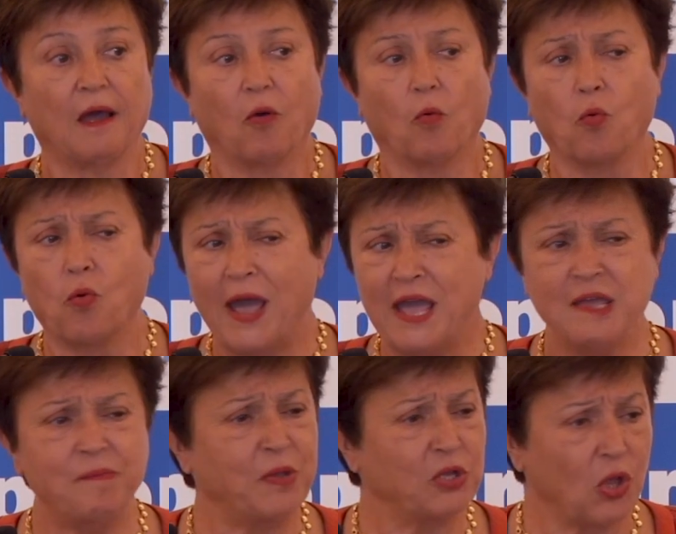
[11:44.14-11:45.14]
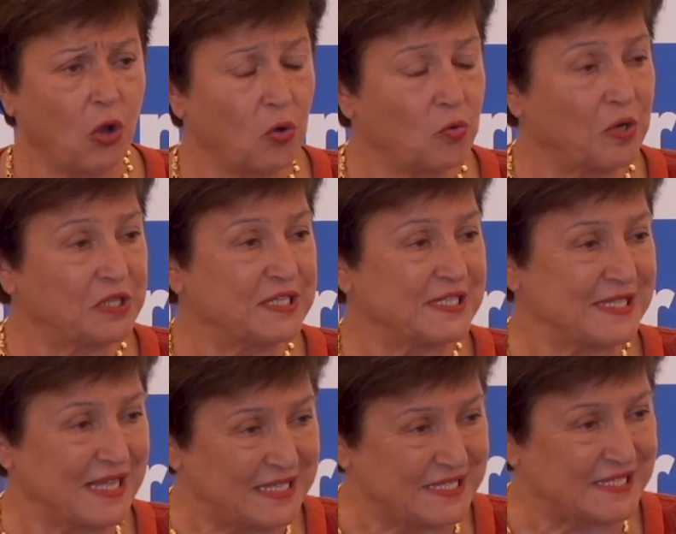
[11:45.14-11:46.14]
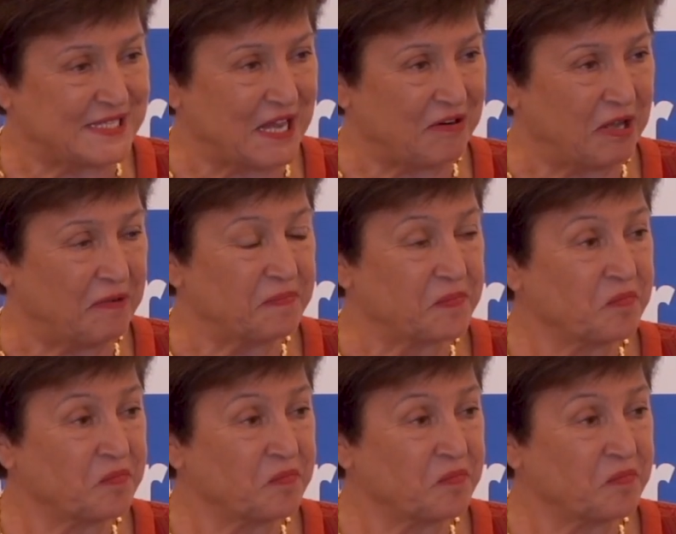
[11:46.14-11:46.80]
way below what is necessary